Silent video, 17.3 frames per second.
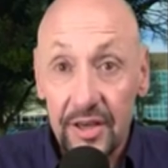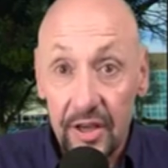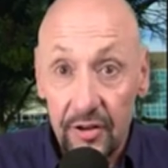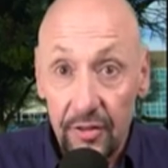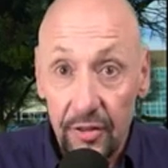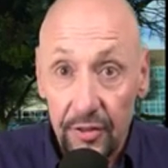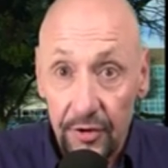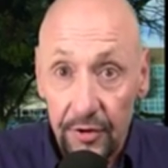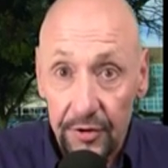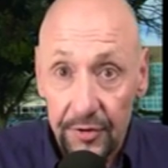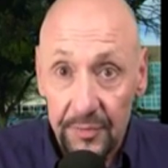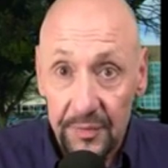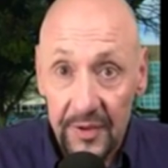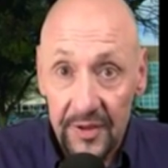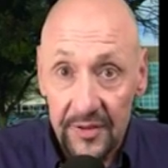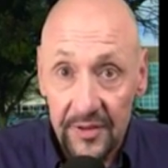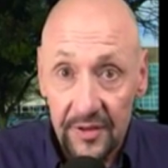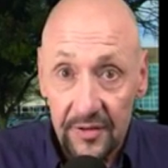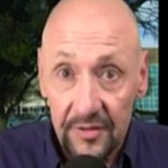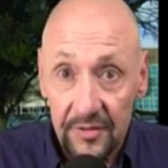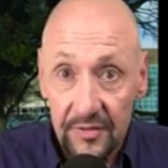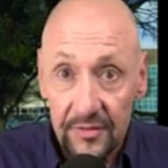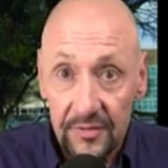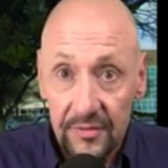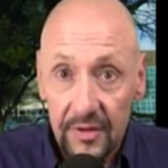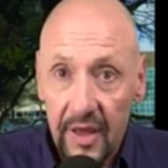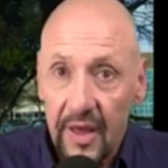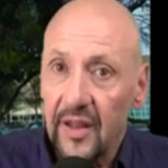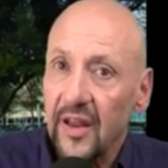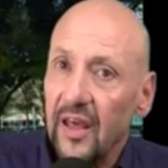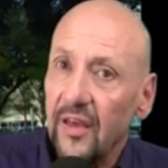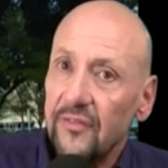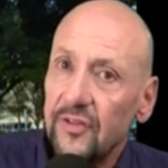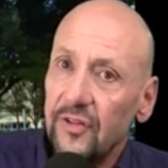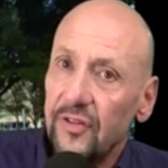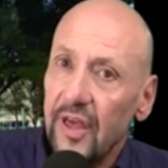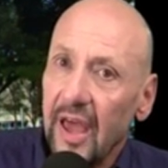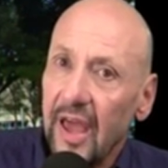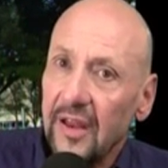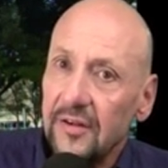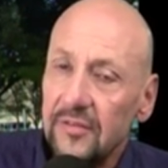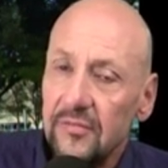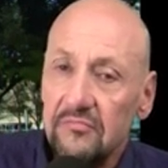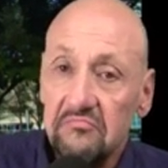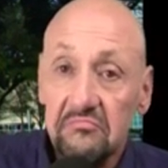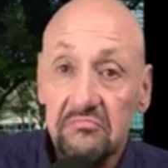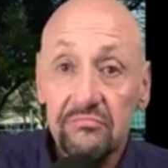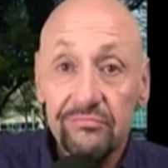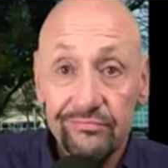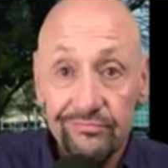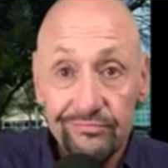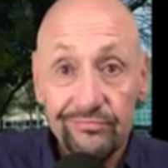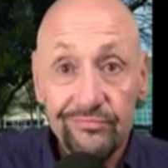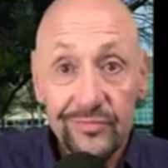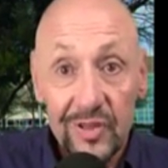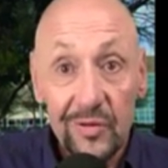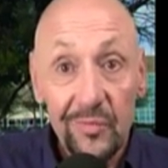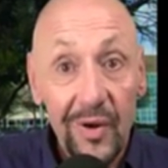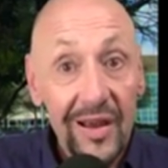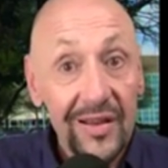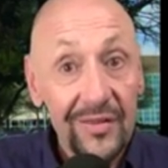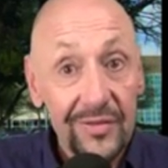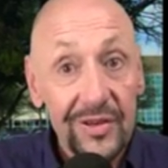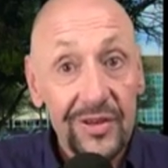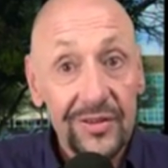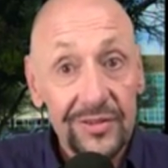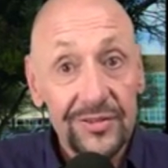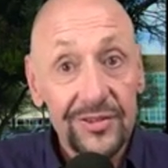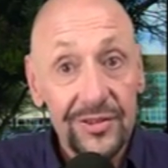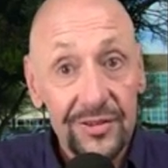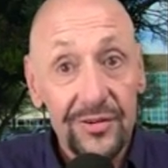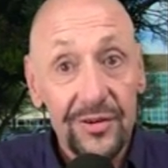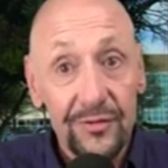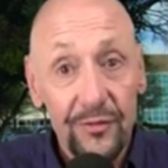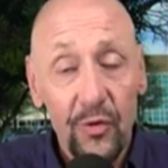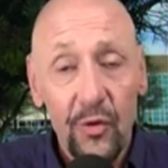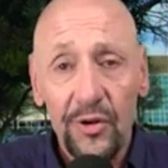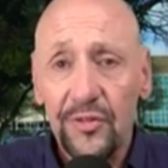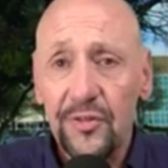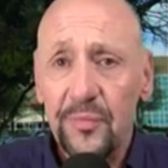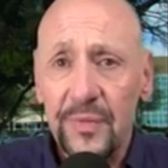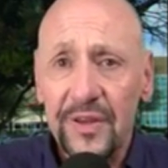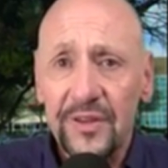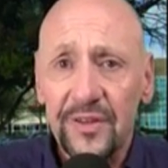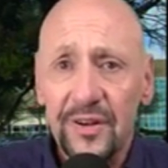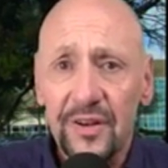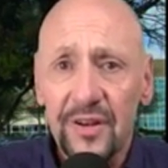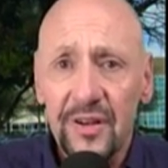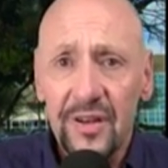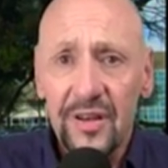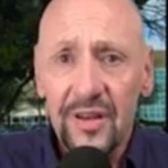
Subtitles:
get a third opinion. And after that, you might even consider a fourth opinion,